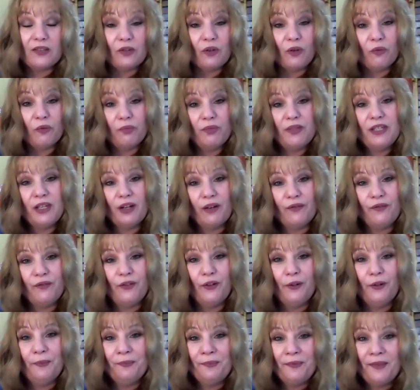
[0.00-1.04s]
So be
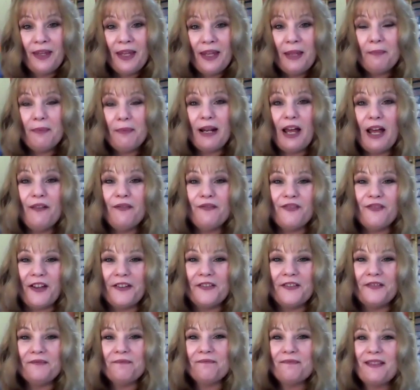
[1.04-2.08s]
careful, but have
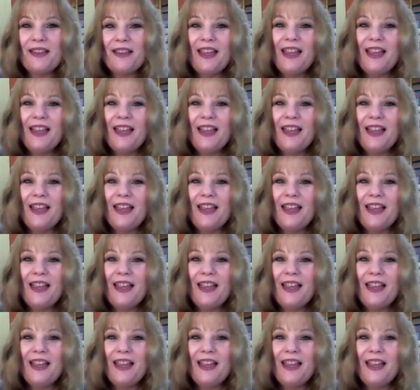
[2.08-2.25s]
fun.